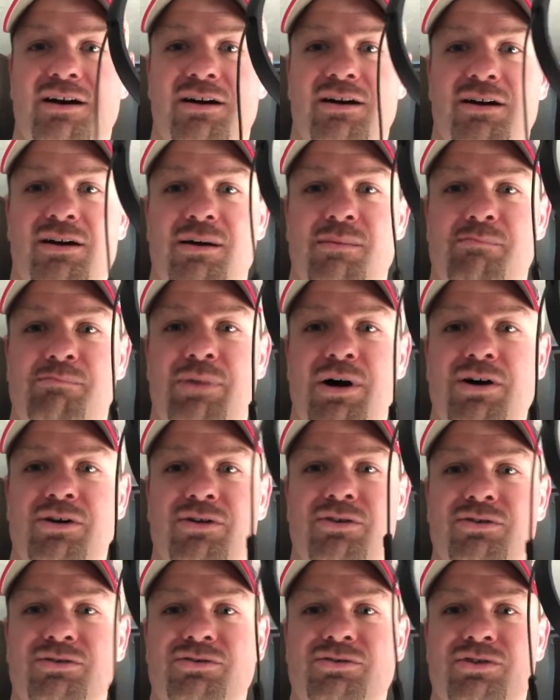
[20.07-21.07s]
are
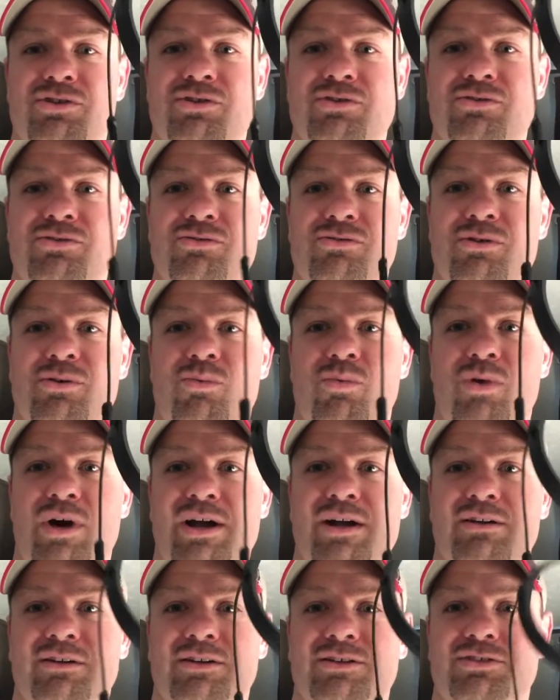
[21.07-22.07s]
Bose new
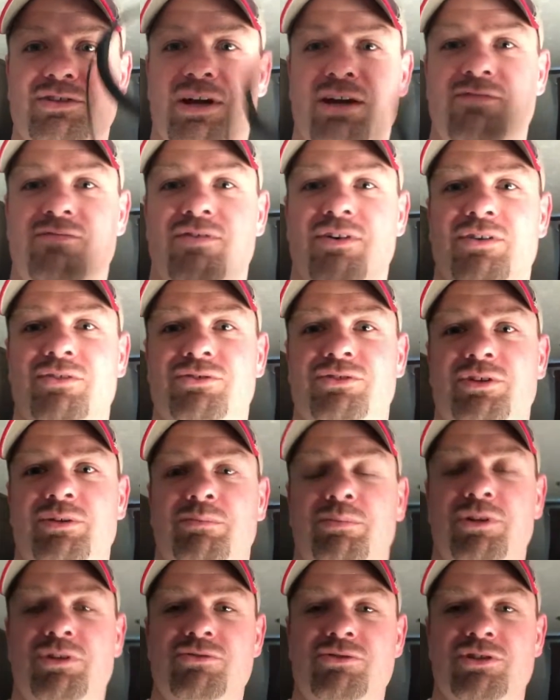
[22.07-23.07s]
wireless headphones. They're
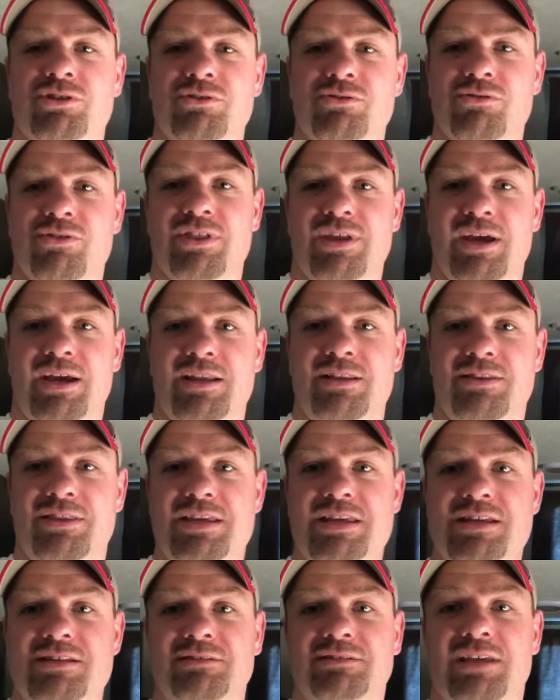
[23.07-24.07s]
Bluetooth, and
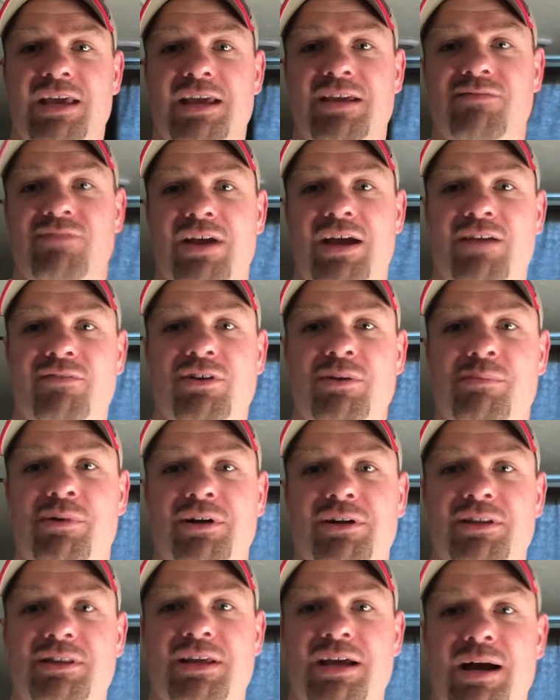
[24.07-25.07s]
these gave
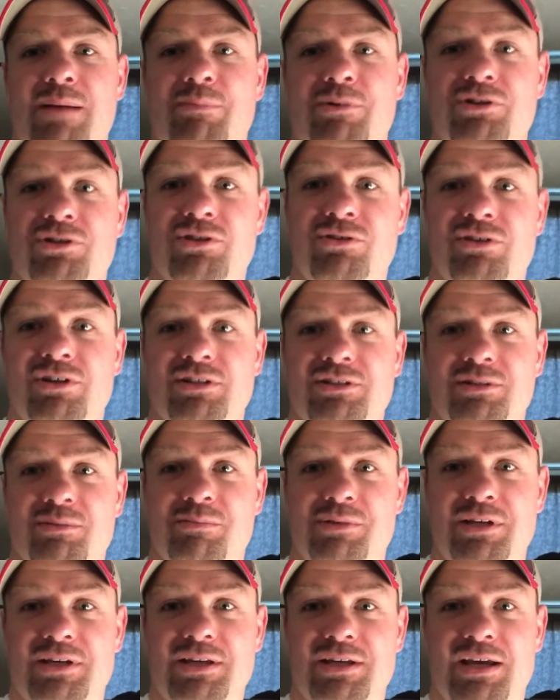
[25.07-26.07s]
everybody the opportunity
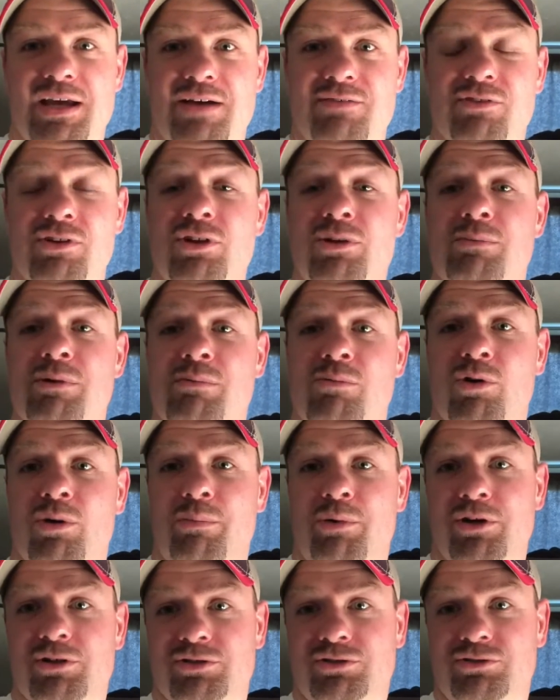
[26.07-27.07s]
to have a little bit more
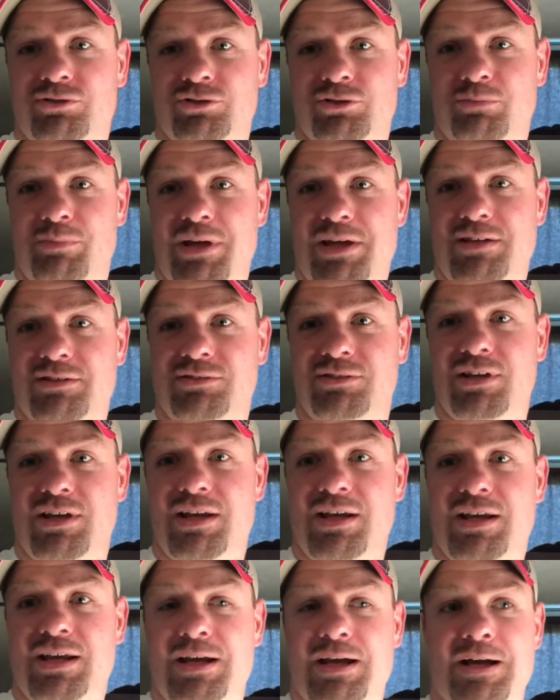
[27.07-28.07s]
personal space.
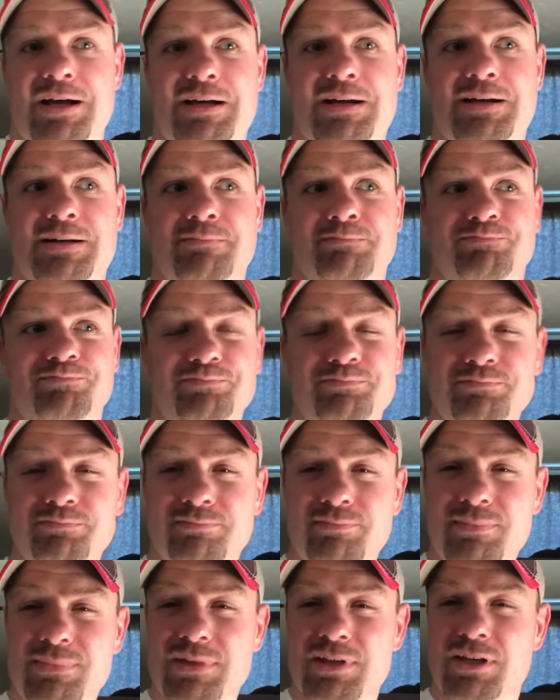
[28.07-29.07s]

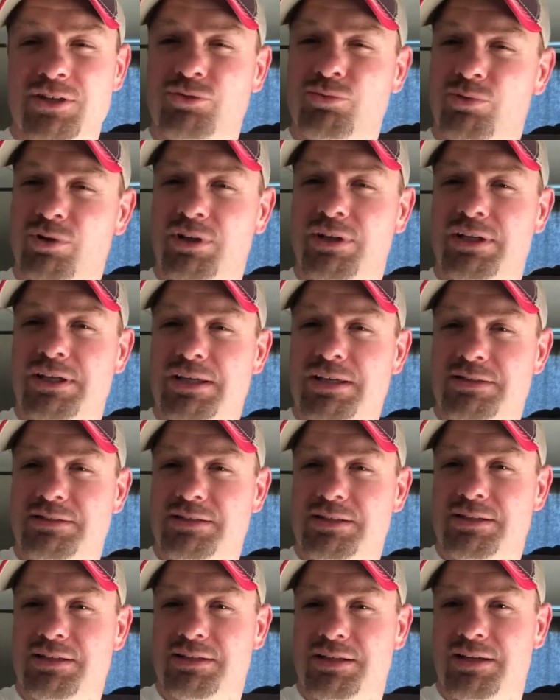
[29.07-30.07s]
It's really
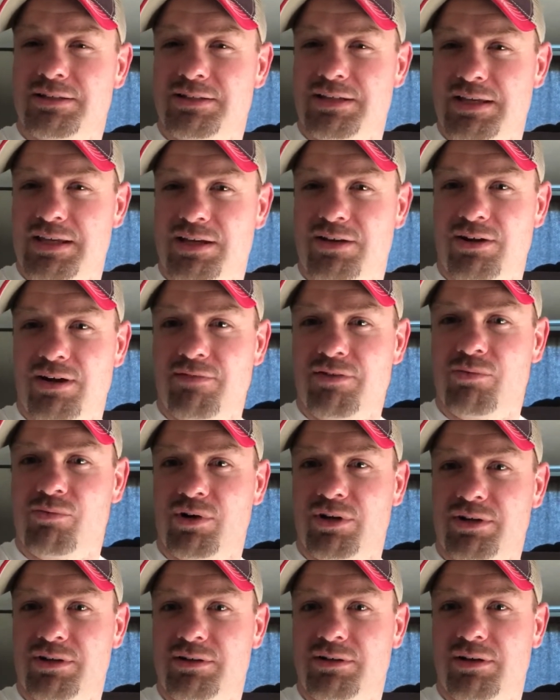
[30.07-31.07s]
easy to hear
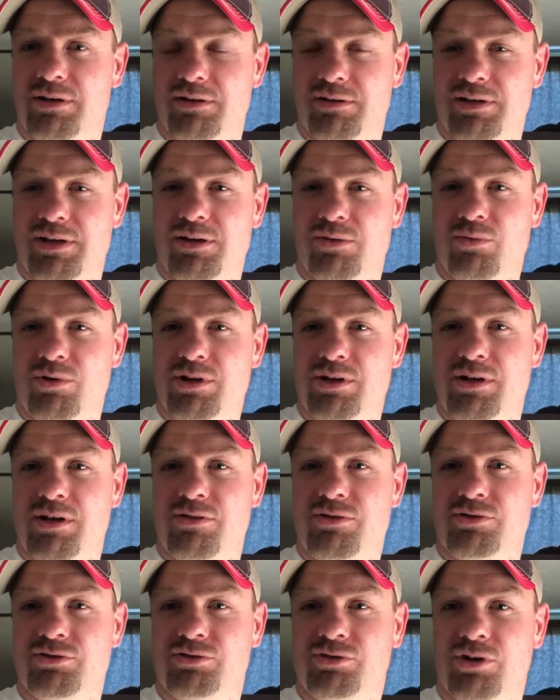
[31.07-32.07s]
everyone or hear one
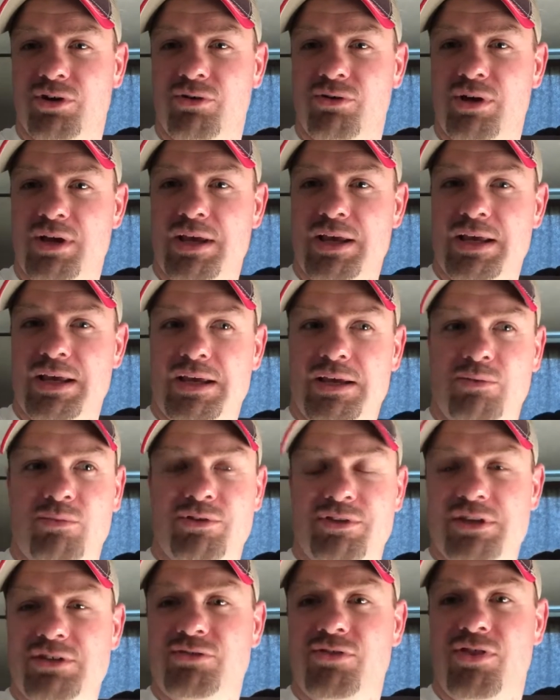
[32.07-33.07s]
another. So
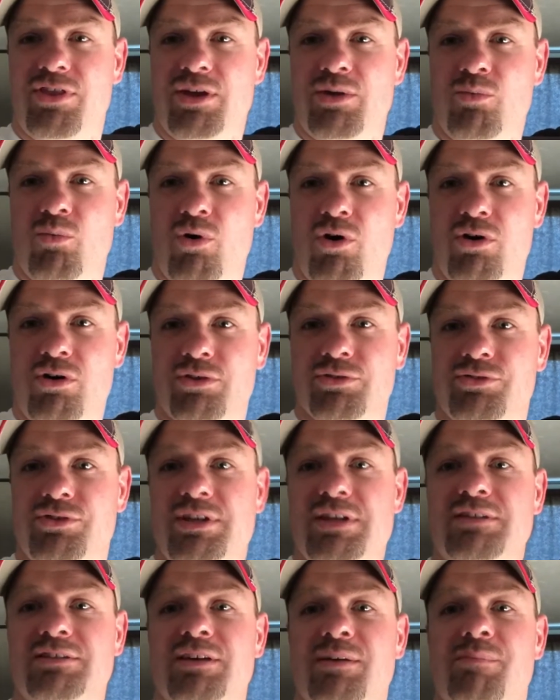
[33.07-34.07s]
with these thin walls,
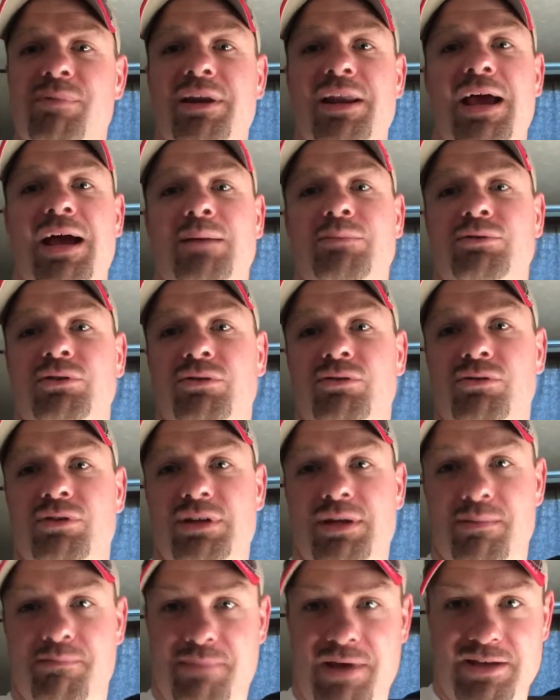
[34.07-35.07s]
these have been
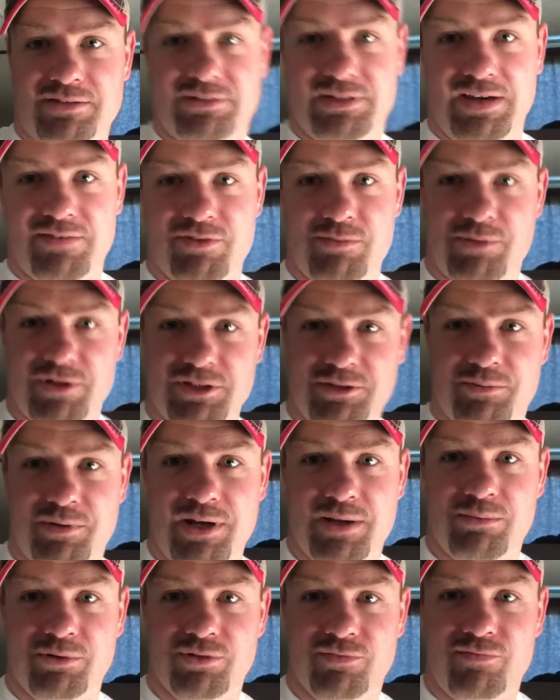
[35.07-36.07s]
absolutely amazing. Everybody's been
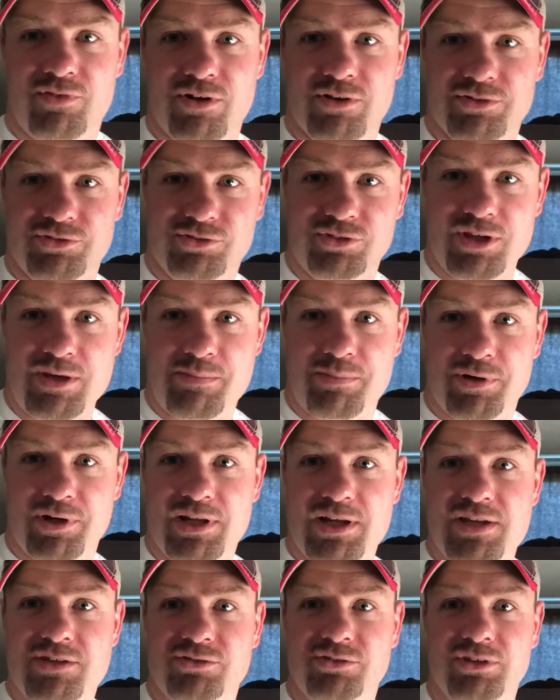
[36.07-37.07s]
able to fall asleep
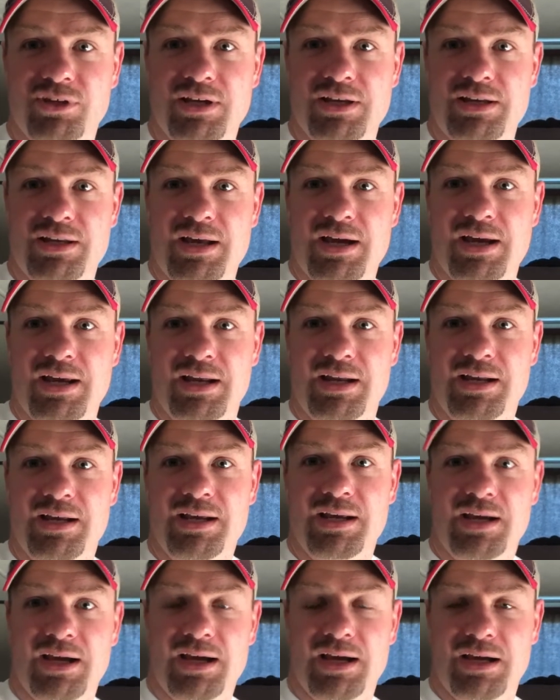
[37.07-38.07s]
pretty easily at night.
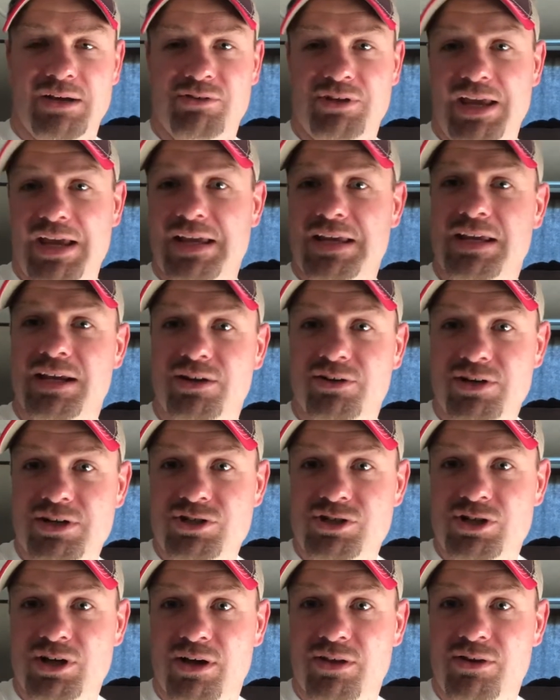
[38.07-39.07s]
We can't hear
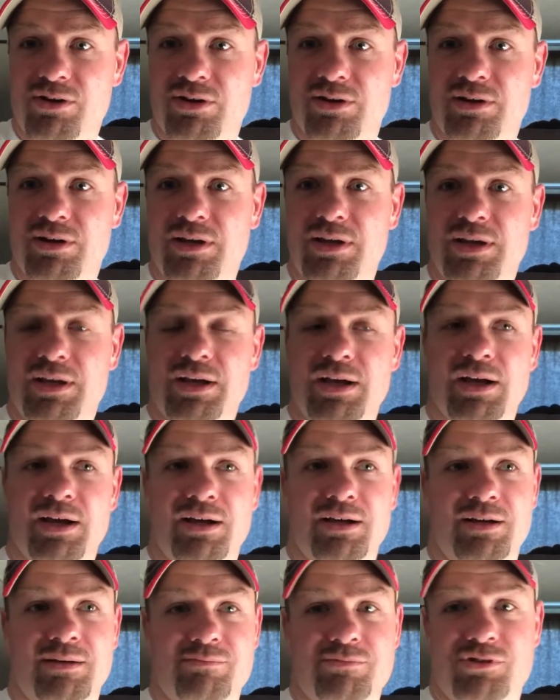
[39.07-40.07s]
each other.
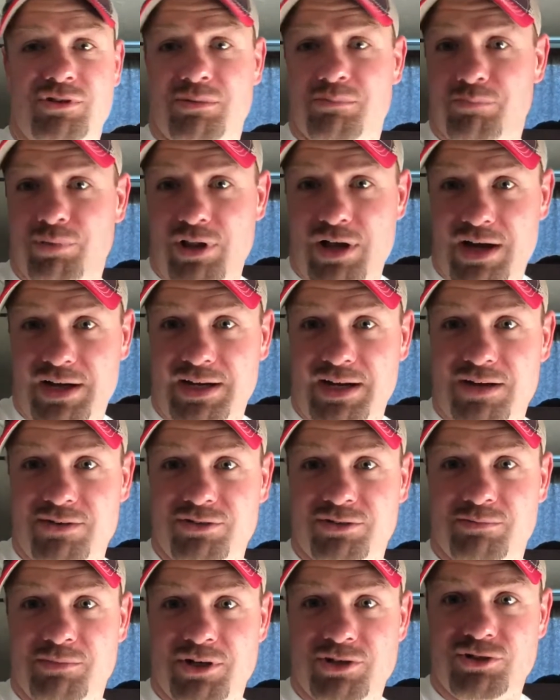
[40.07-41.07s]
You can block out
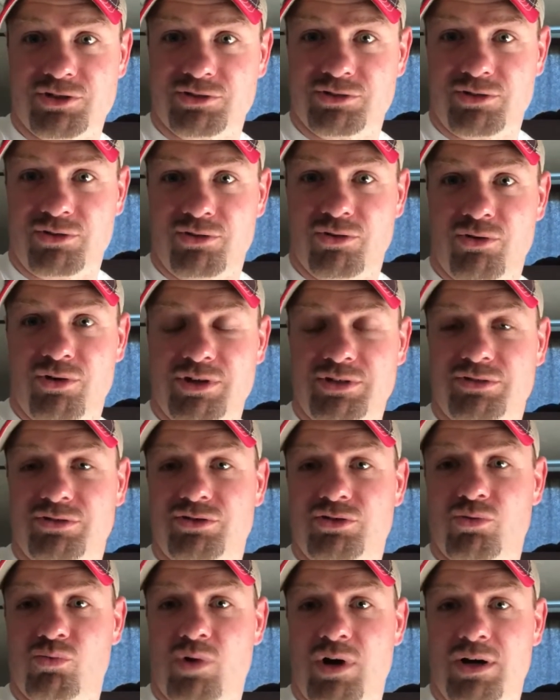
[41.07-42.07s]
as much or as little noise
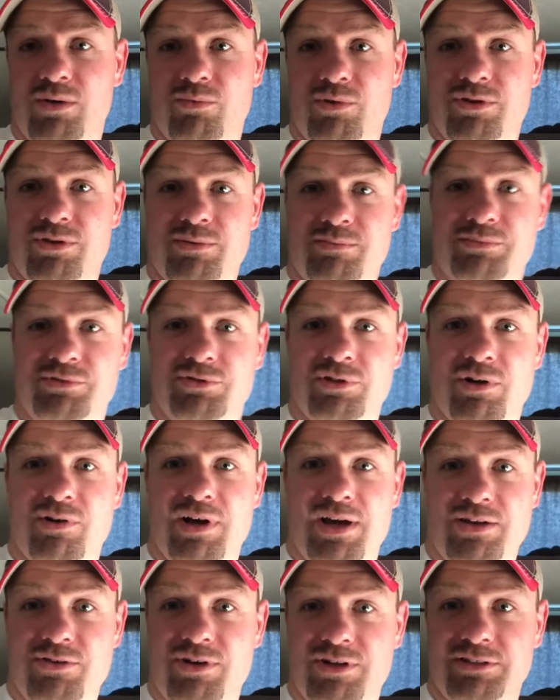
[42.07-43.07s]
as you want with them. So
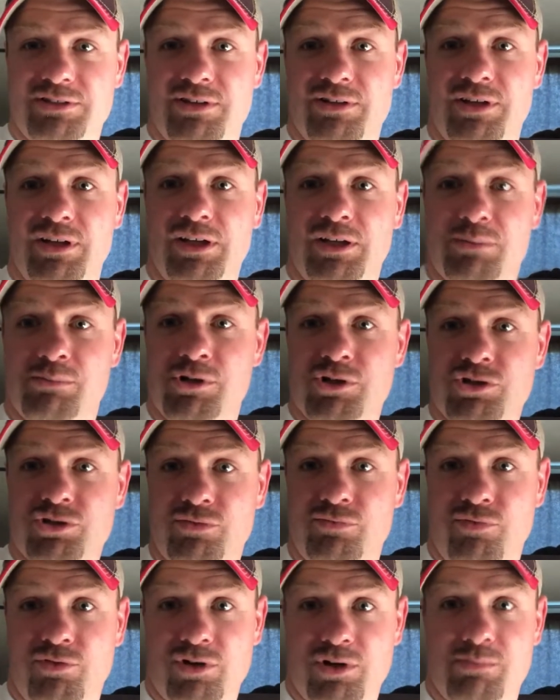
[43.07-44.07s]
I know I sound like a commercial
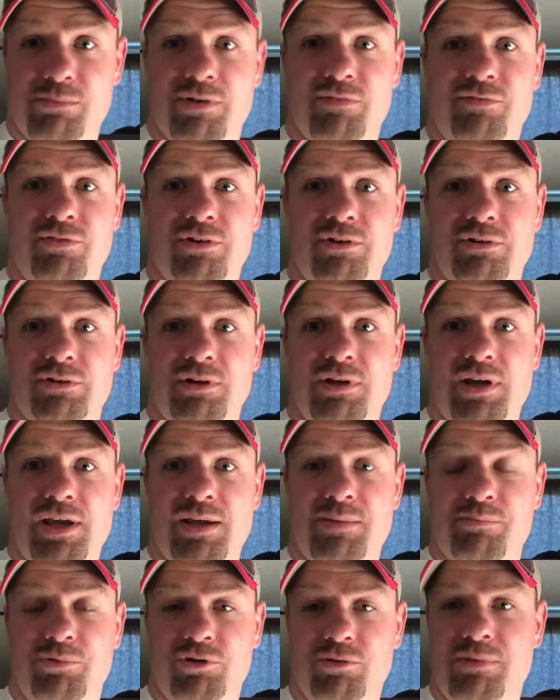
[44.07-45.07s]
for them, but for
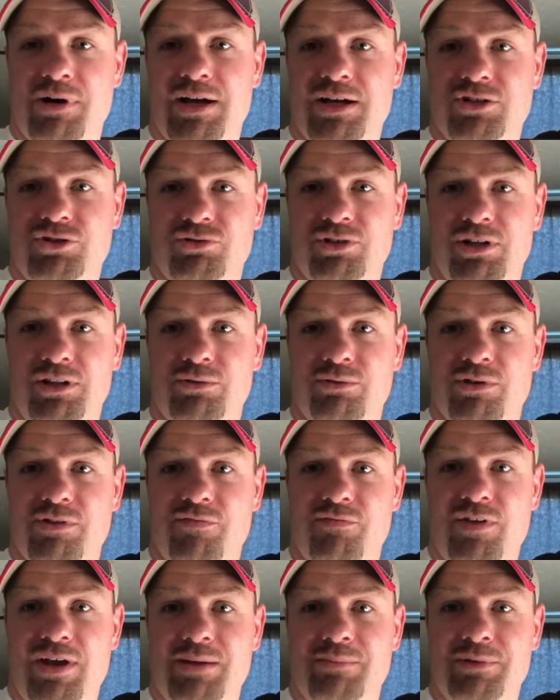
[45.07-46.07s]
a pull-behind trailer with a
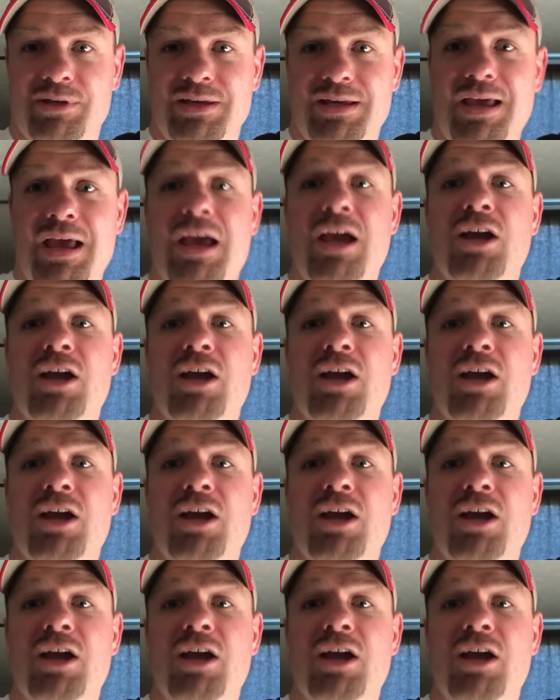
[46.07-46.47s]
family,